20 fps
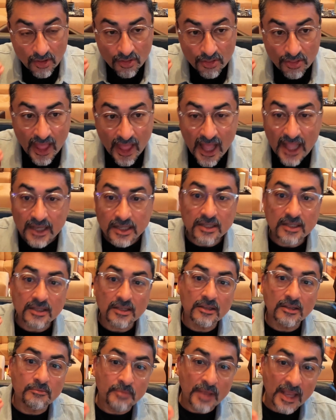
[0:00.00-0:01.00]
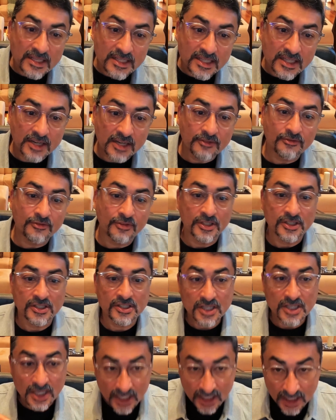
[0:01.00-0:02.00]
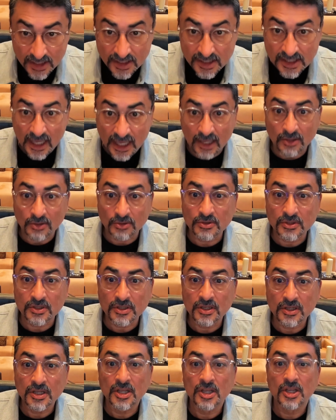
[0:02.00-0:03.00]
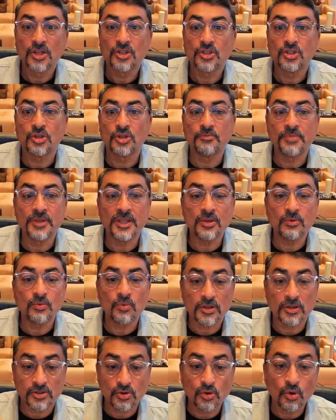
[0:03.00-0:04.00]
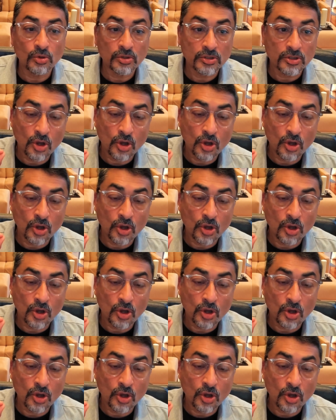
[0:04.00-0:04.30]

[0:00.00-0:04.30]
that Bayesian inference turns out to be what's called